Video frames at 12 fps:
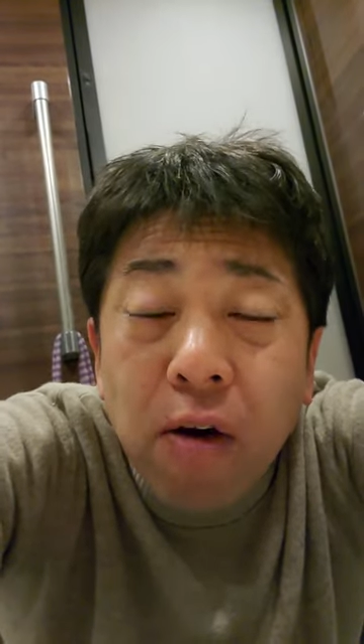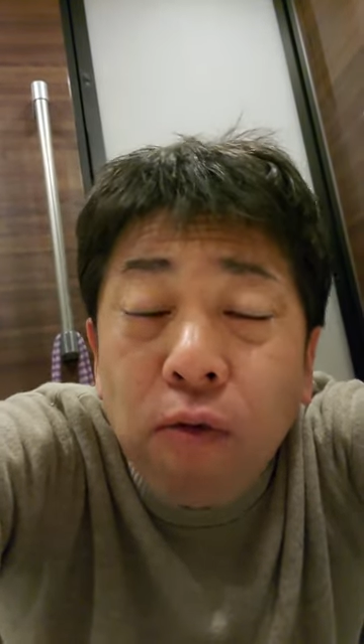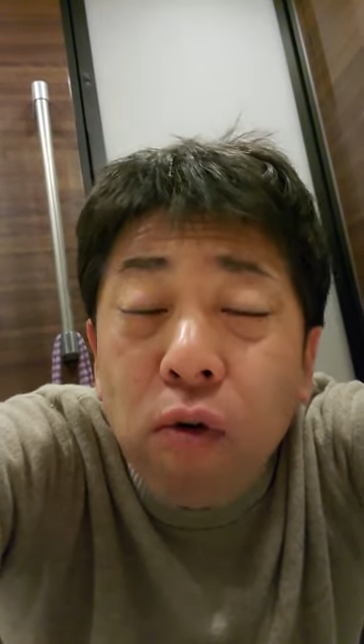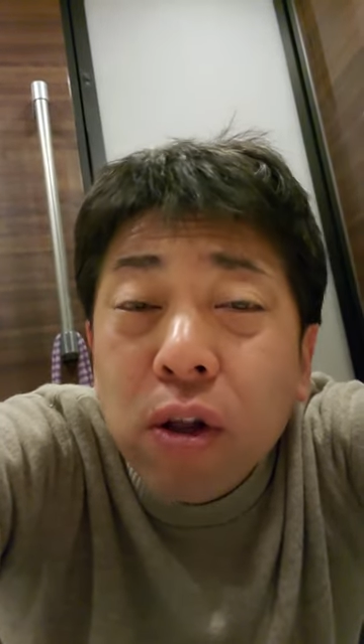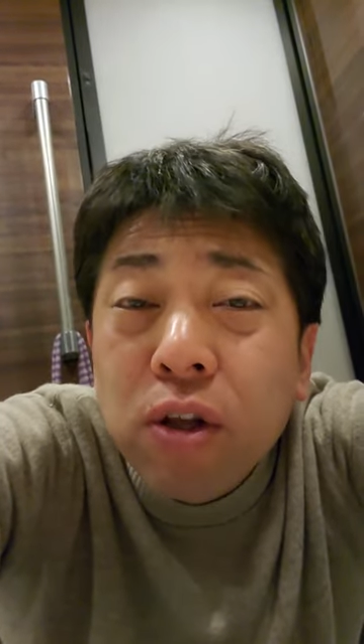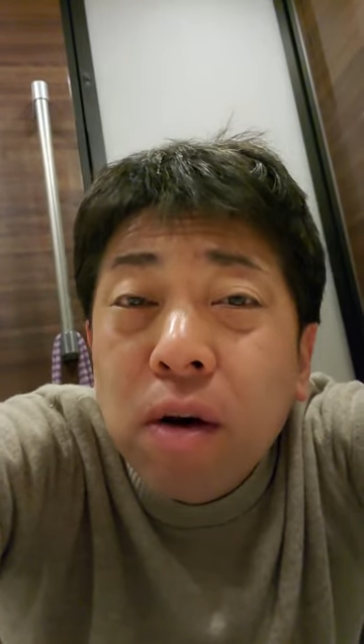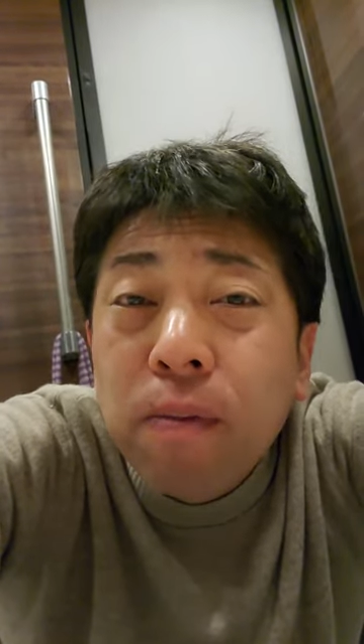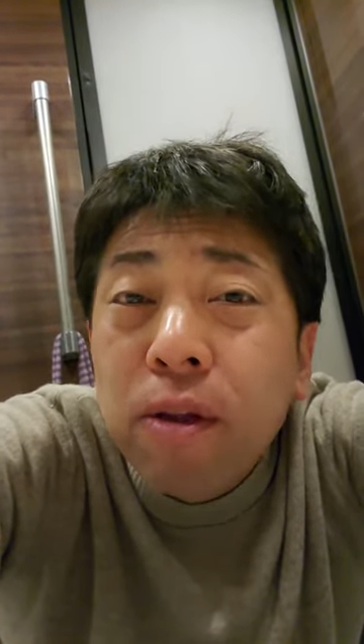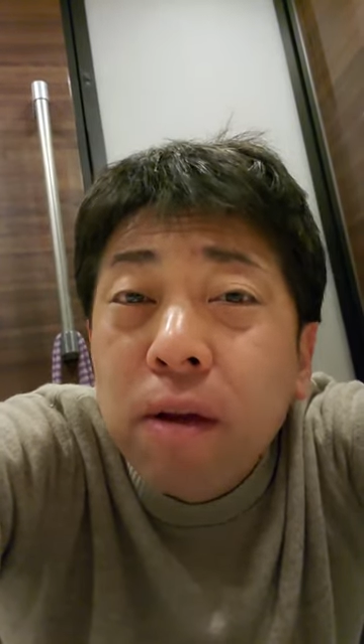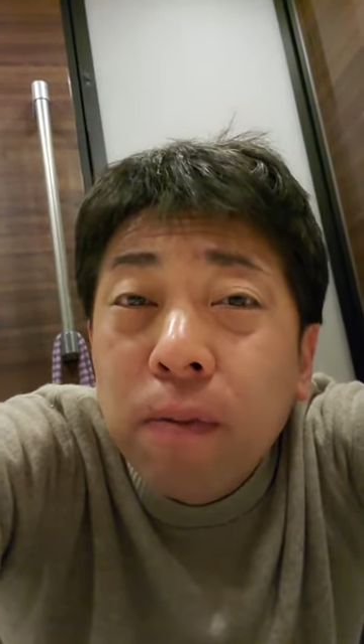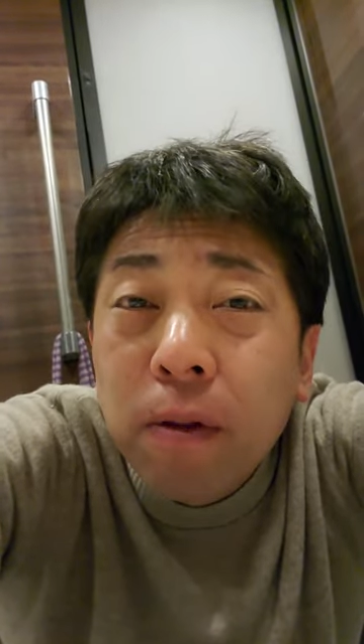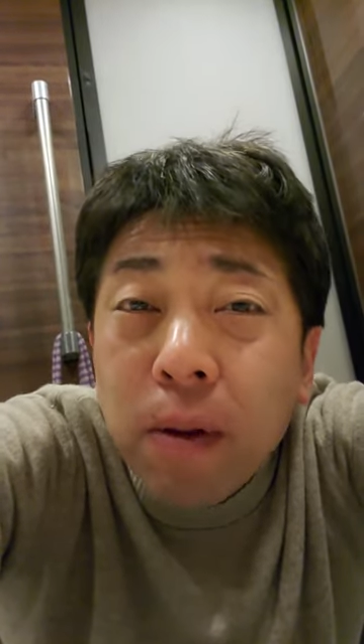four top
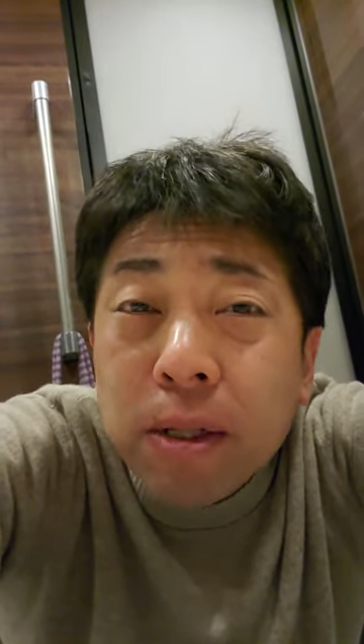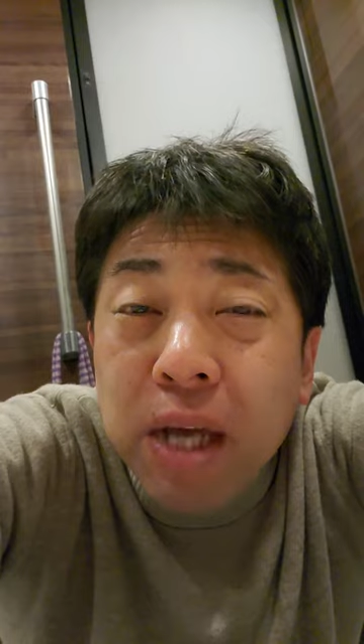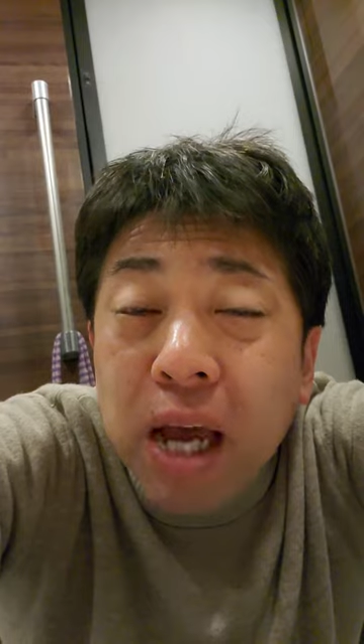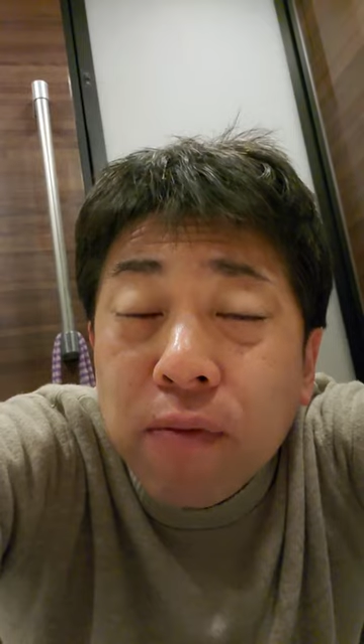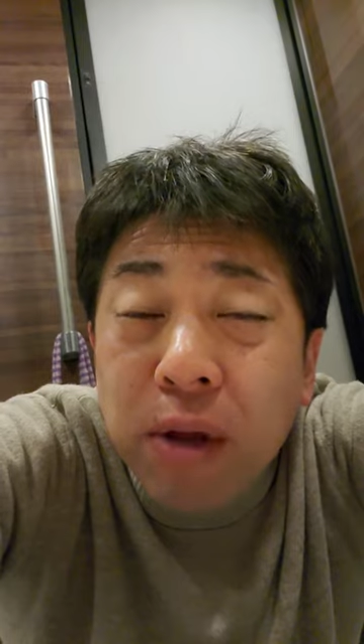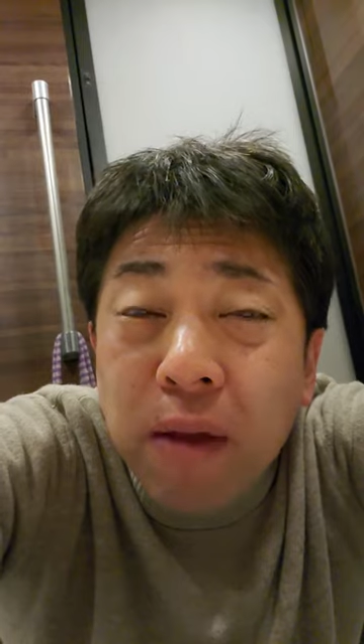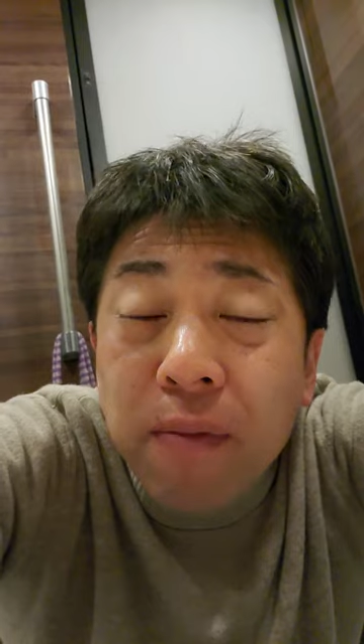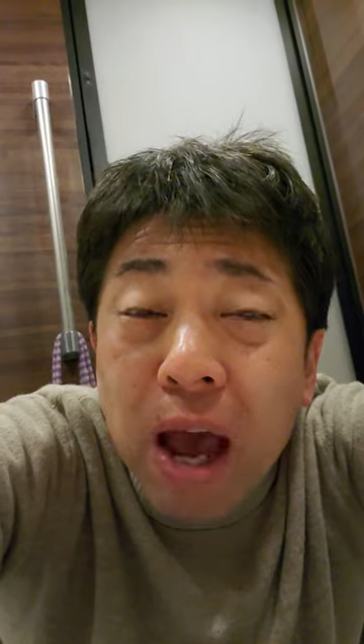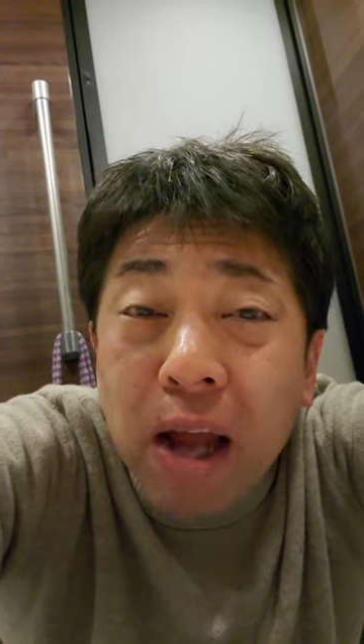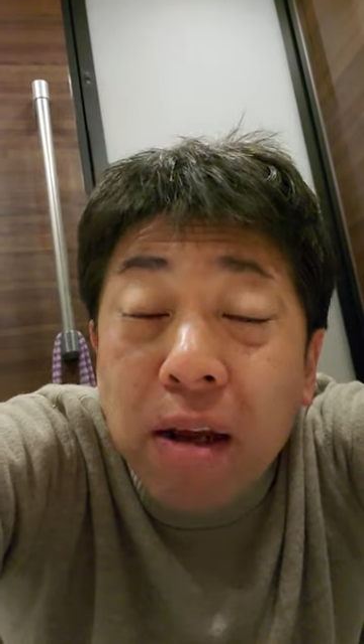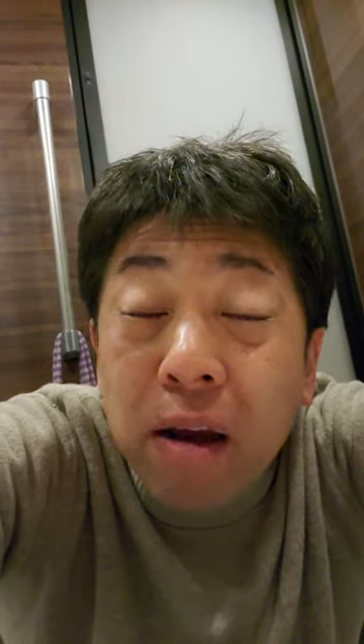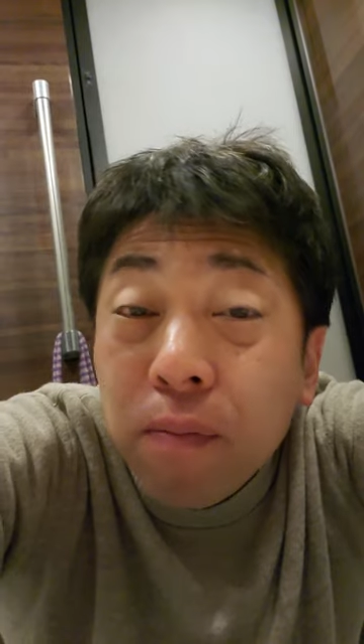diplomats agreed
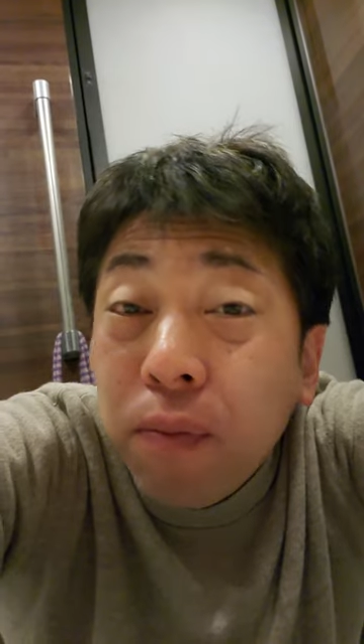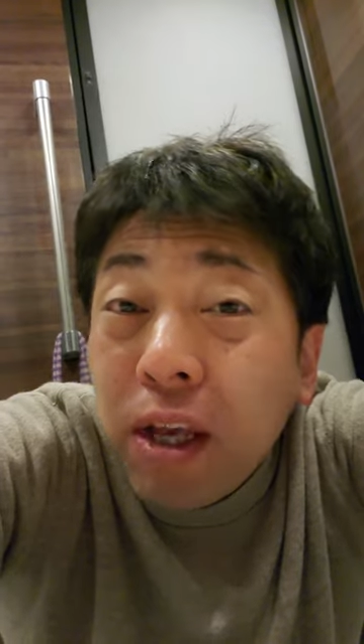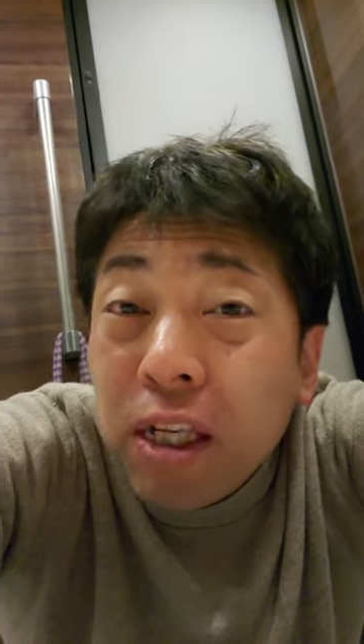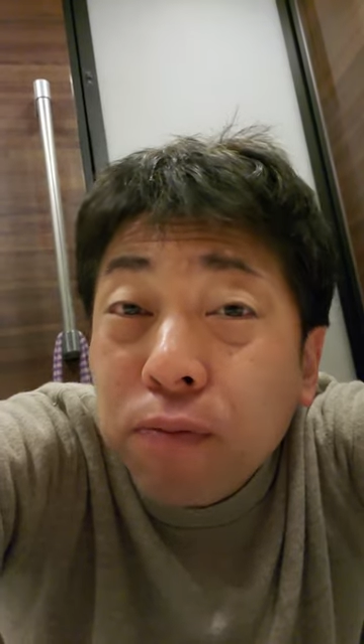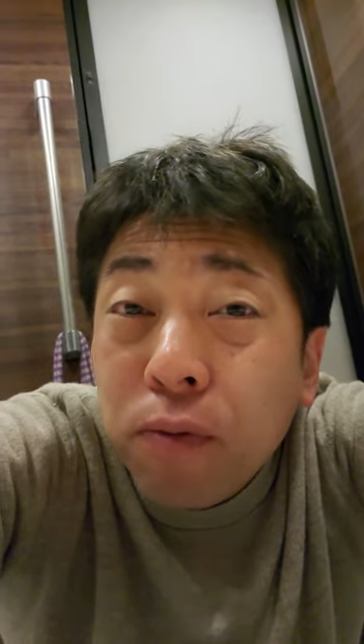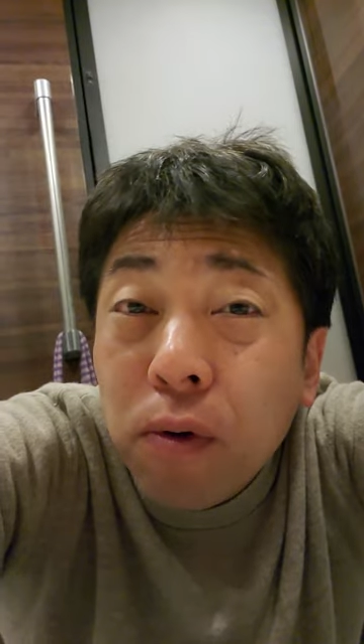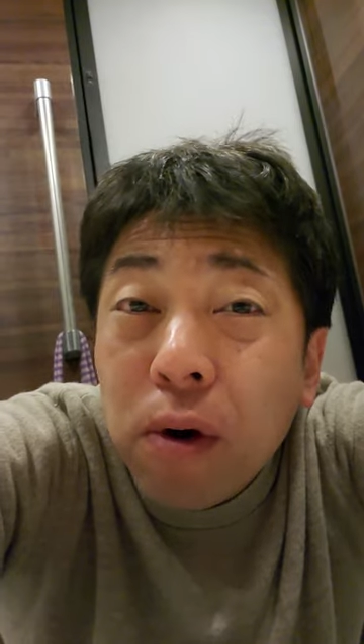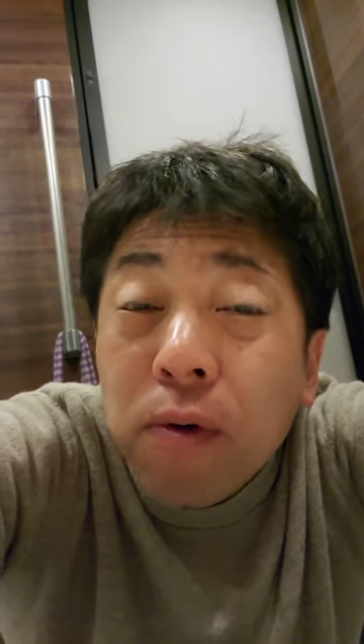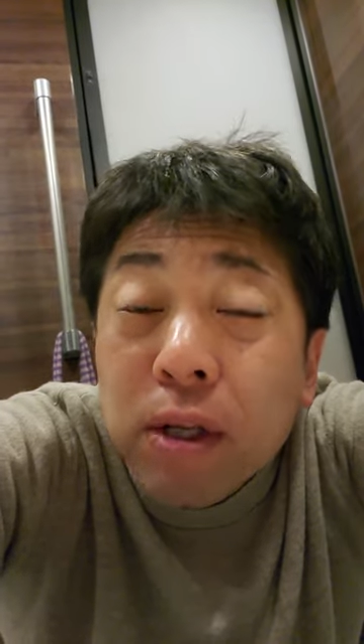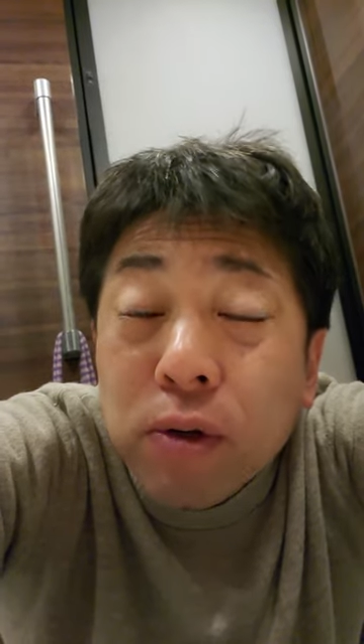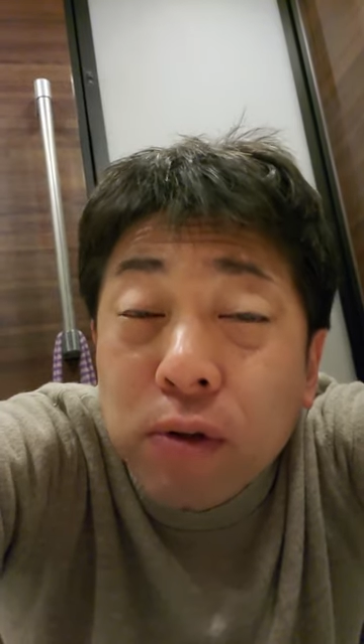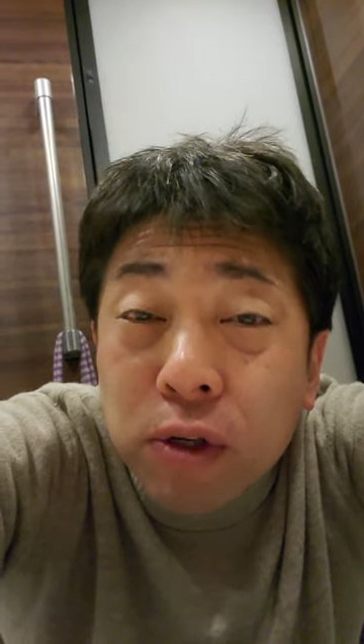that peaceful
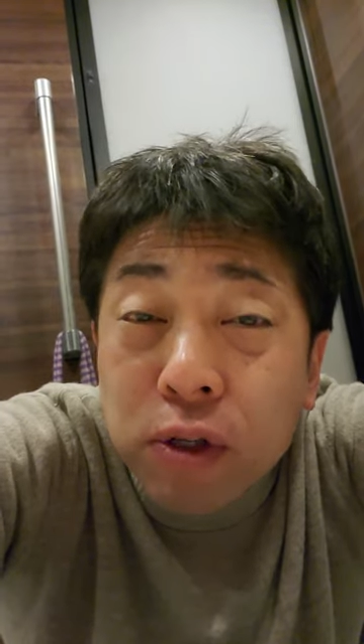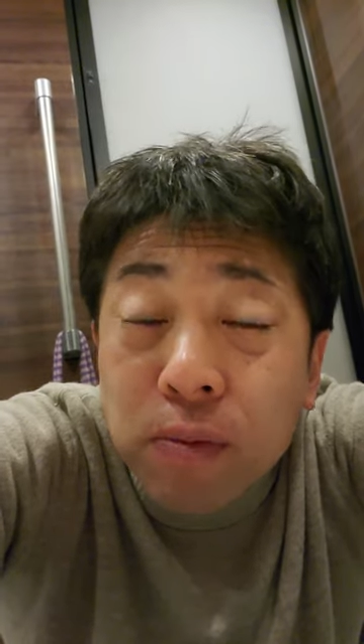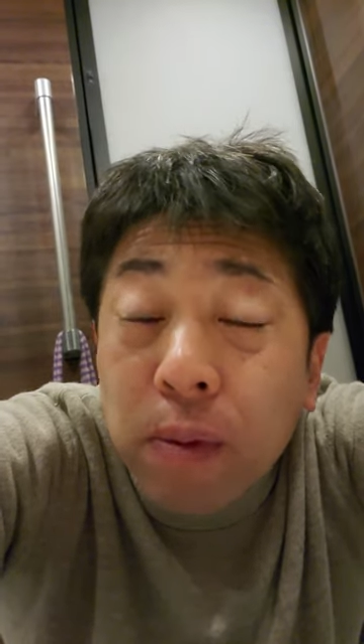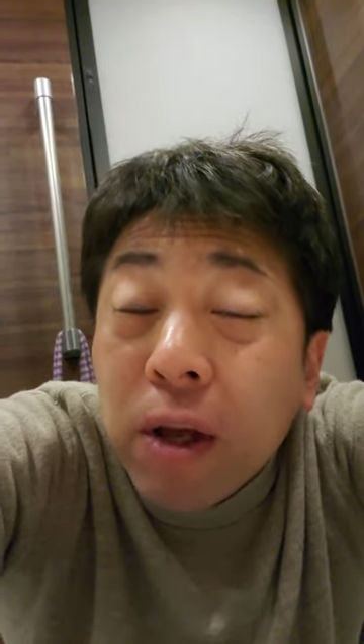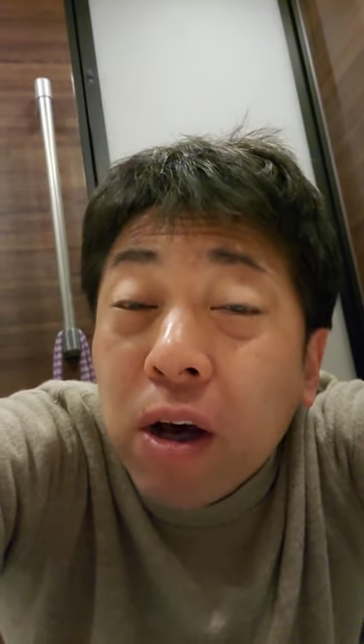resolution of